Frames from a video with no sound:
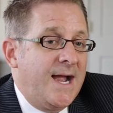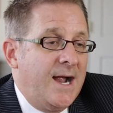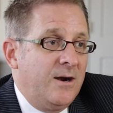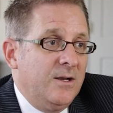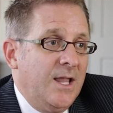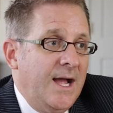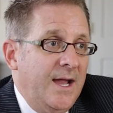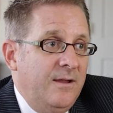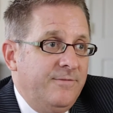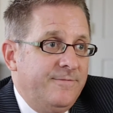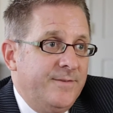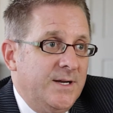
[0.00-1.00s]
entire
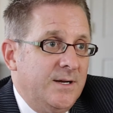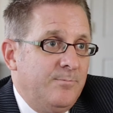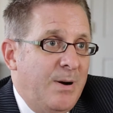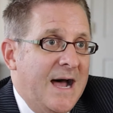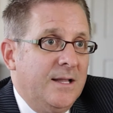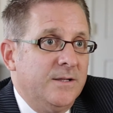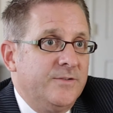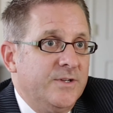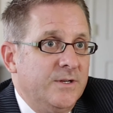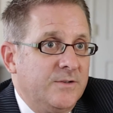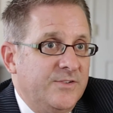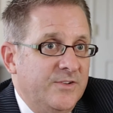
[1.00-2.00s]
life,
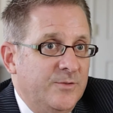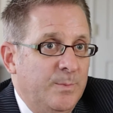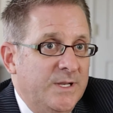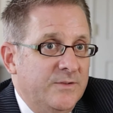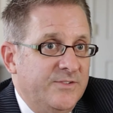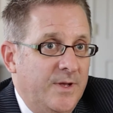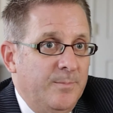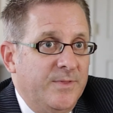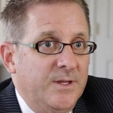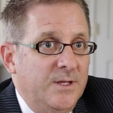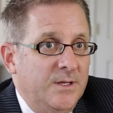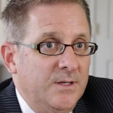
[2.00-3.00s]
politics has been
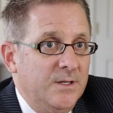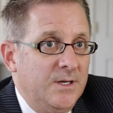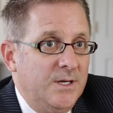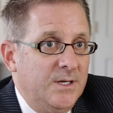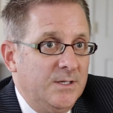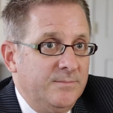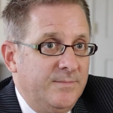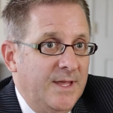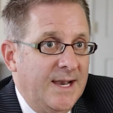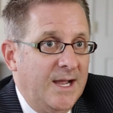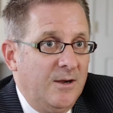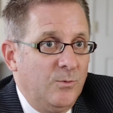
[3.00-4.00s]
something
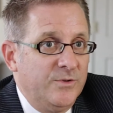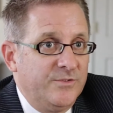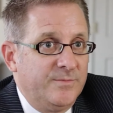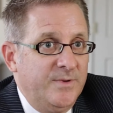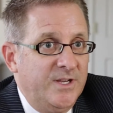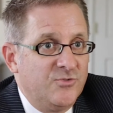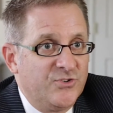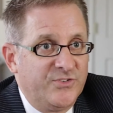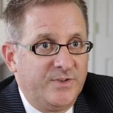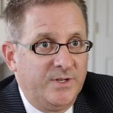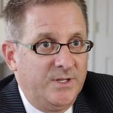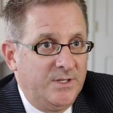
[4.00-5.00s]
that I was
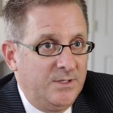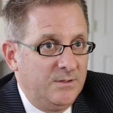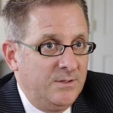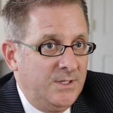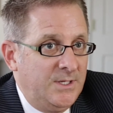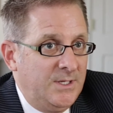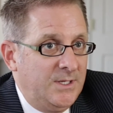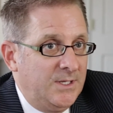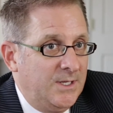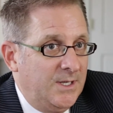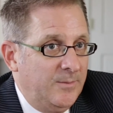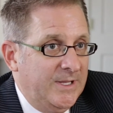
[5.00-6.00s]
interested in.
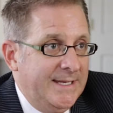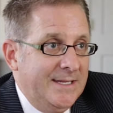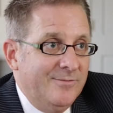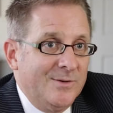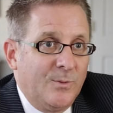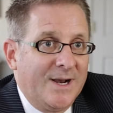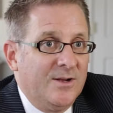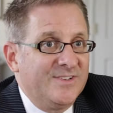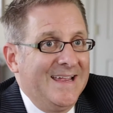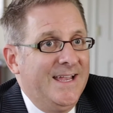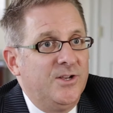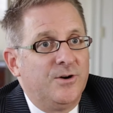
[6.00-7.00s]
Even when I
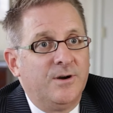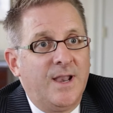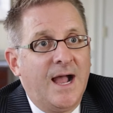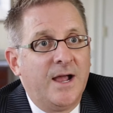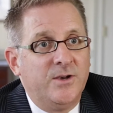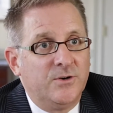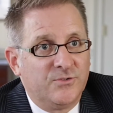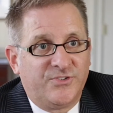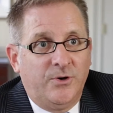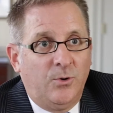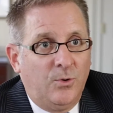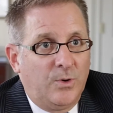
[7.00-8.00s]
was 8 or 9
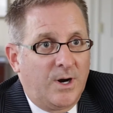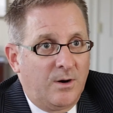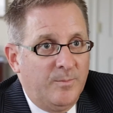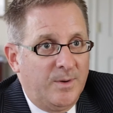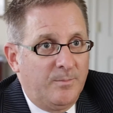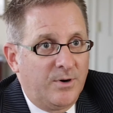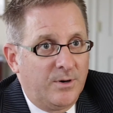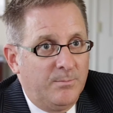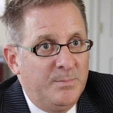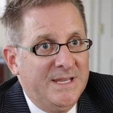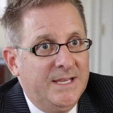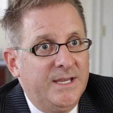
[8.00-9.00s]
years old, I
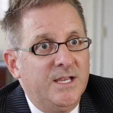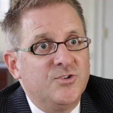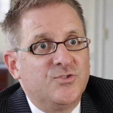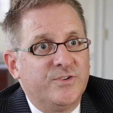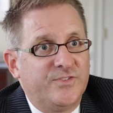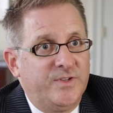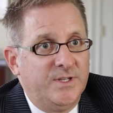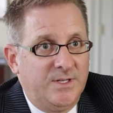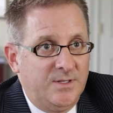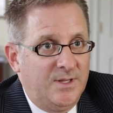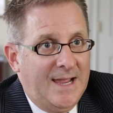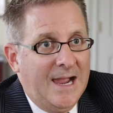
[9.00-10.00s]
remember being
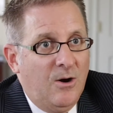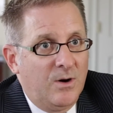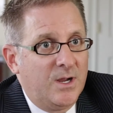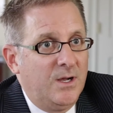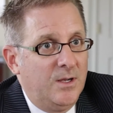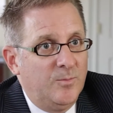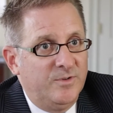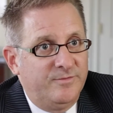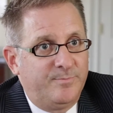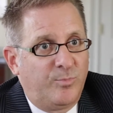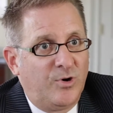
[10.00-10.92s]
interested in the outcome of